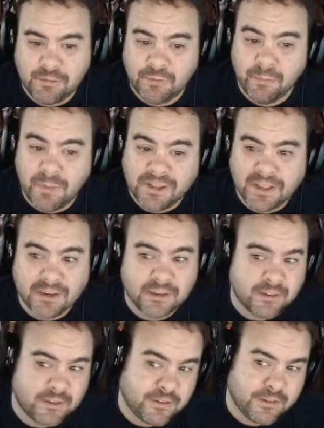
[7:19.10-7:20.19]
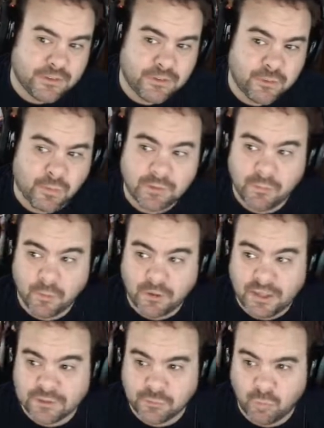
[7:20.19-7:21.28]
make that 24
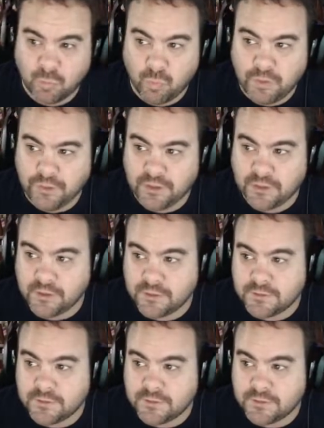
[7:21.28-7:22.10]
class really good.